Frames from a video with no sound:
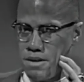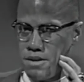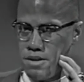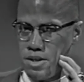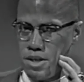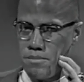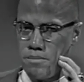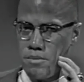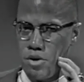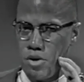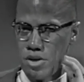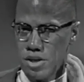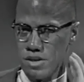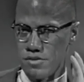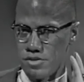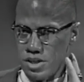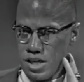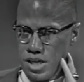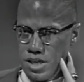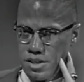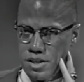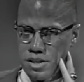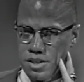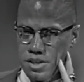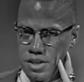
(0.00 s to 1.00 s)
Their motives
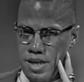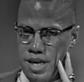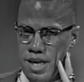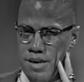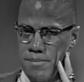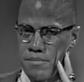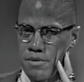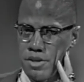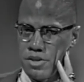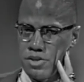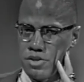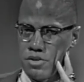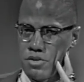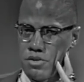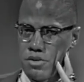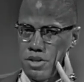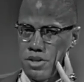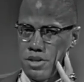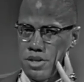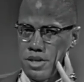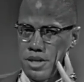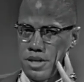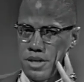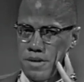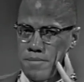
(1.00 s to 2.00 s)
are the same. It's
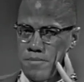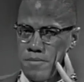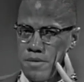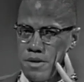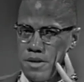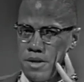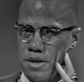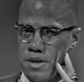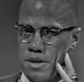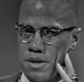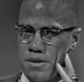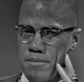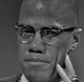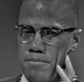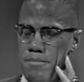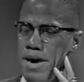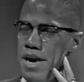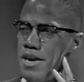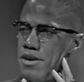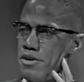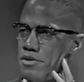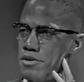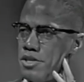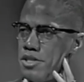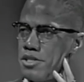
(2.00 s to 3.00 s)
only their
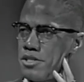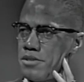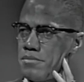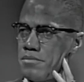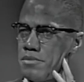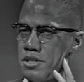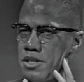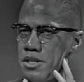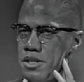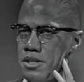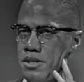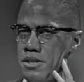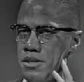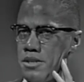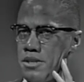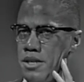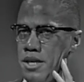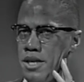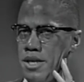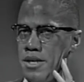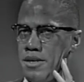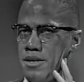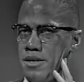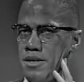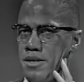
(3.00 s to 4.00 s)
mannerisms and,
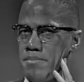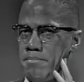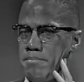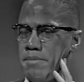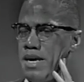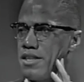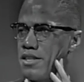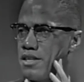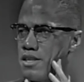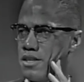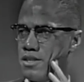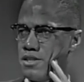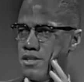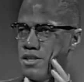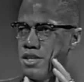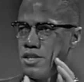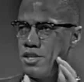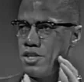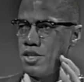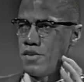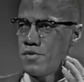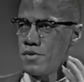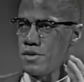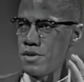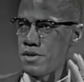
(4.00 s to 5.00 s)
and methods
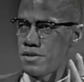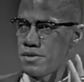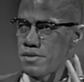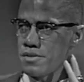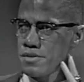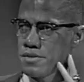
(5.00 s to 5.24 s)
that differ.